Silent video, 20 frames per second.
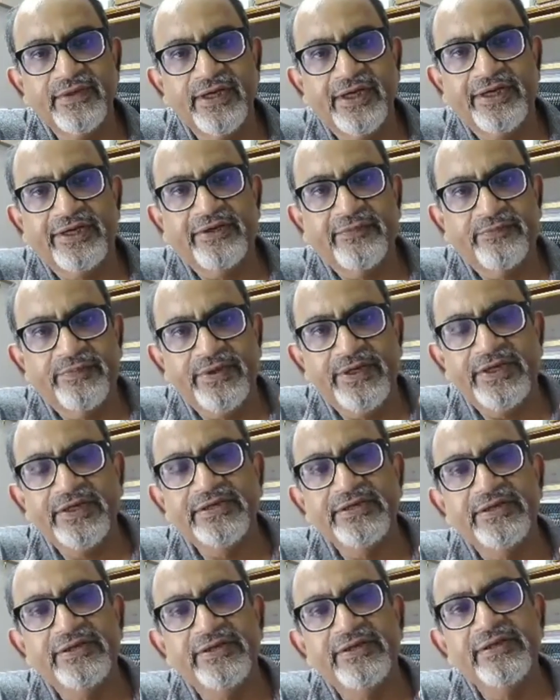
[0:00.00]
I
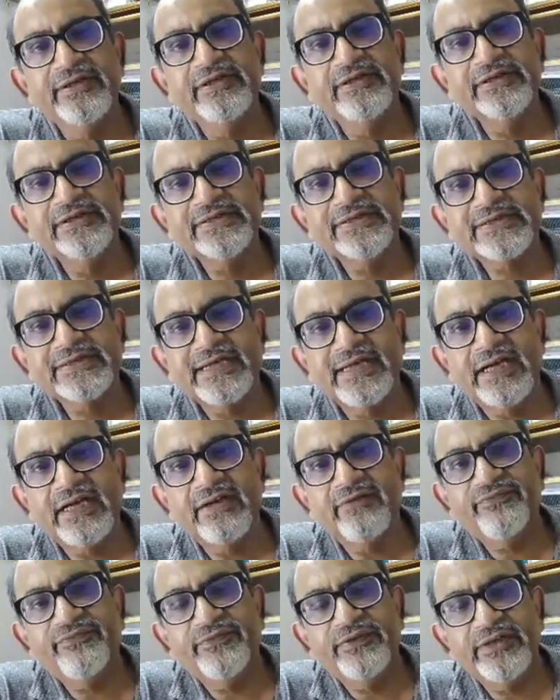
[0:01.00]
repeat,
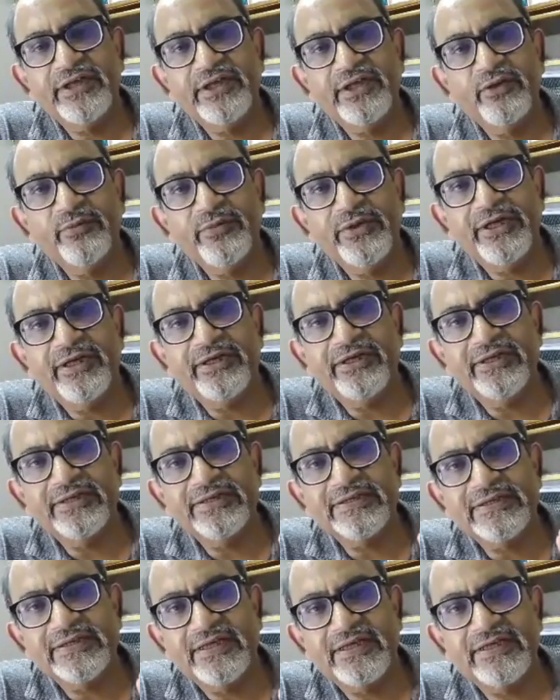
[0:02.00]
self-illuminating
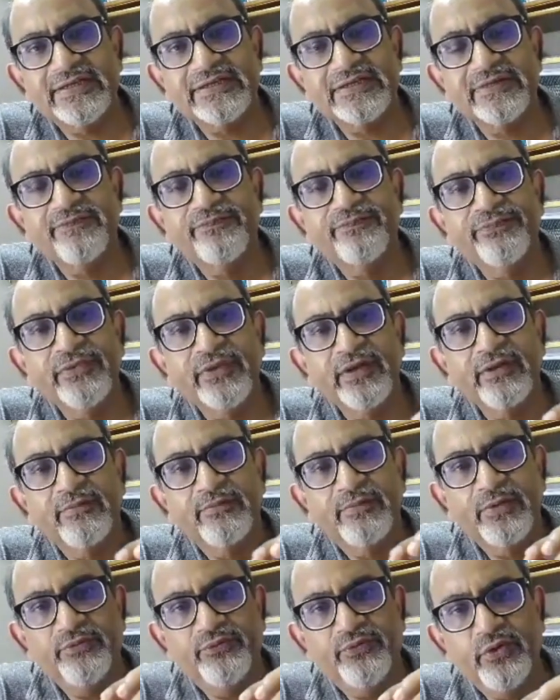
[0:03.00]
stents.
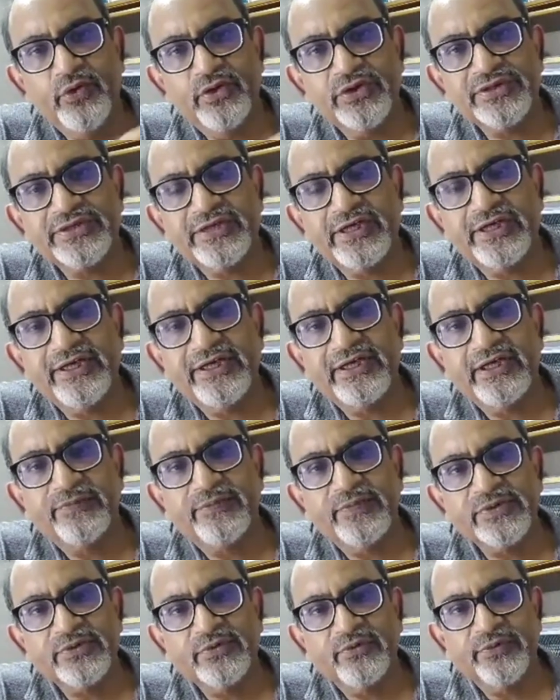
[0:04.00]
Before starting
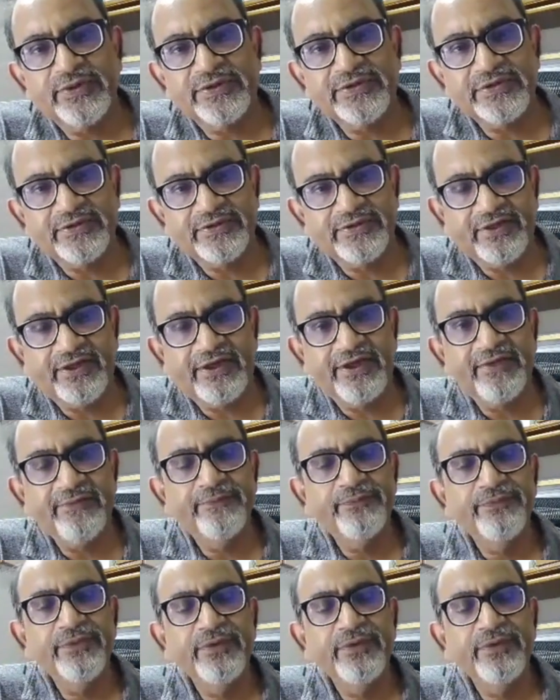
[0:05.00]
laparoscopic surgery,